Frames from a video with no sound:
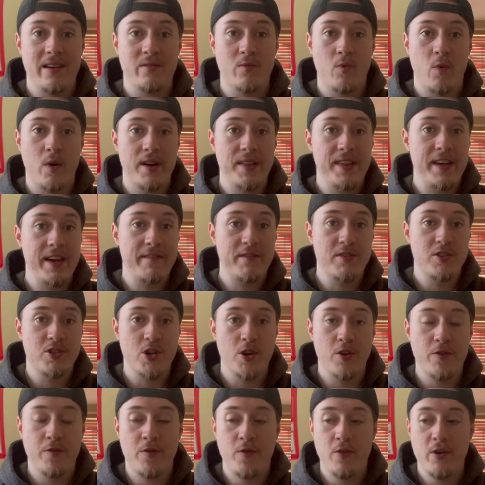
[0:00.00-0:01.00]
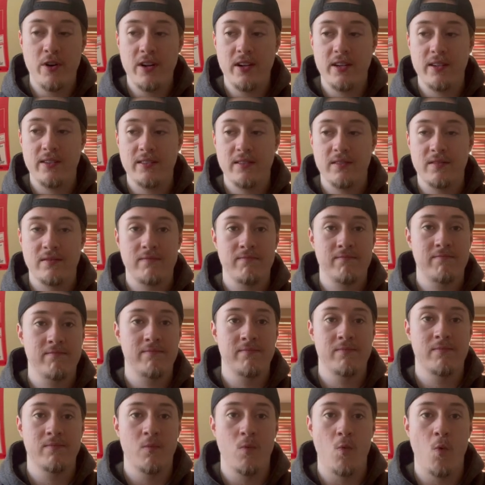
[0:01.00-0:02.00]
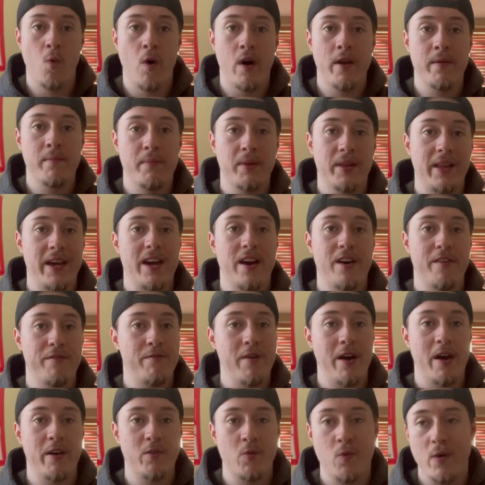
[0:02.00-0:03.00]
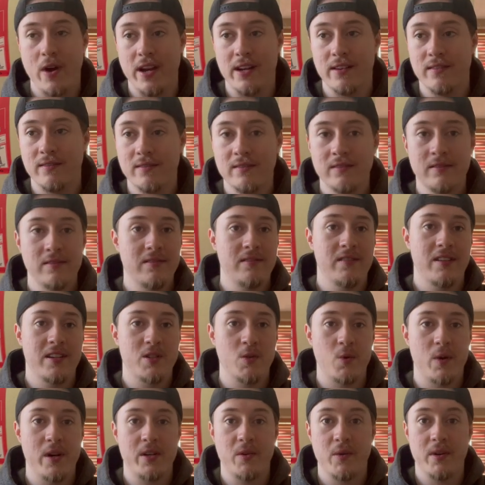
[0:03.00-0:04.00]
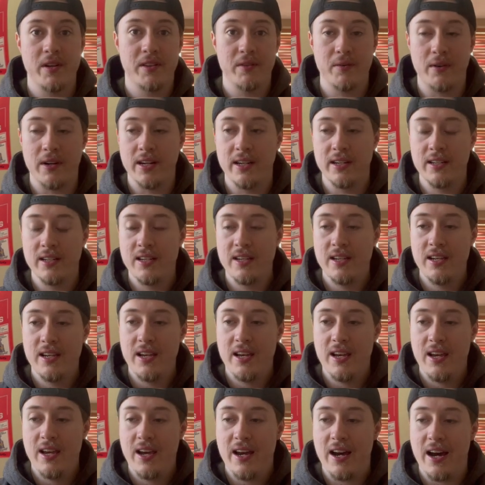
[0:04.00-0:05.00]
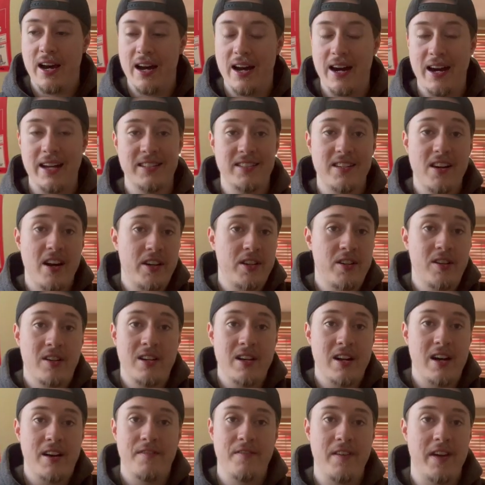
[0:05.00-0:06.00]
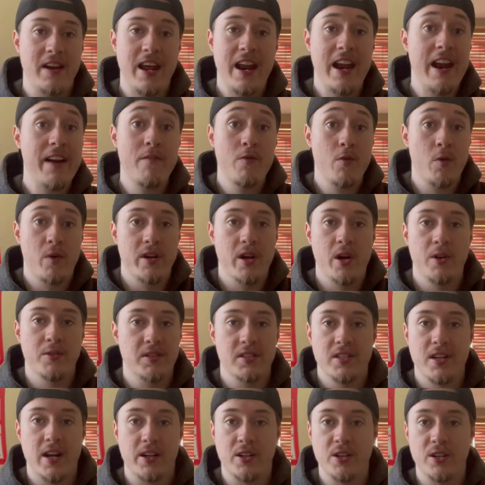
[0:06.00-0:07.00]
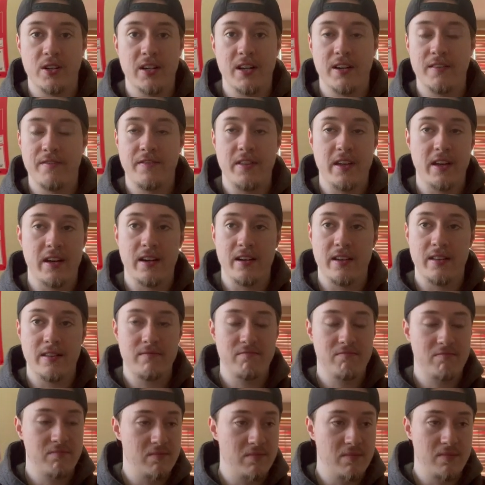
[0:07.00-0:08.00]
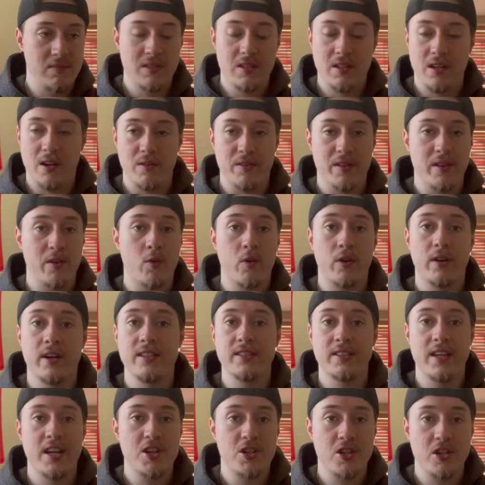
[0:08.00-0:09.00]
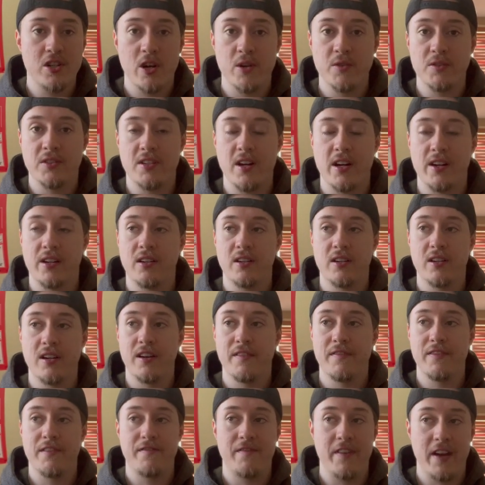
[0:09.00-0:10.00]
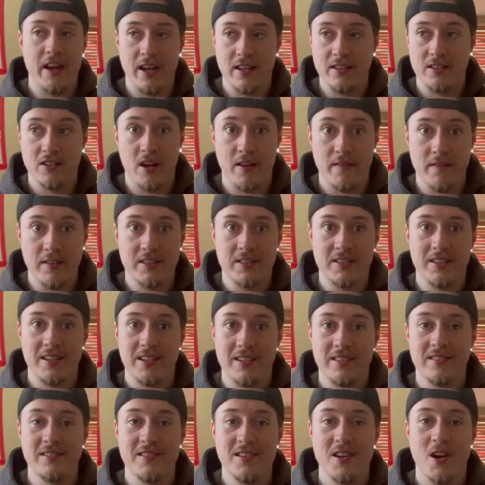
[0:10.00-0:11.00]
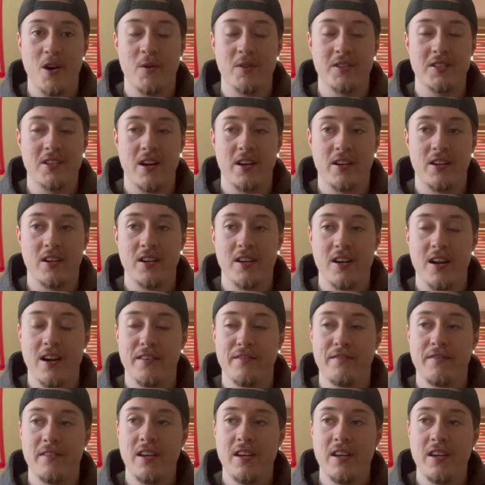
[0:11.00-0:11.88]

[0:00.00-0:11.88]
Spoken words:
what do they have to show for it? One playoff round win in 2023. It's not good enough, and then everyone knows it's not good enough. The organization knows it's not good enough. The fans obviously know it's not good enough,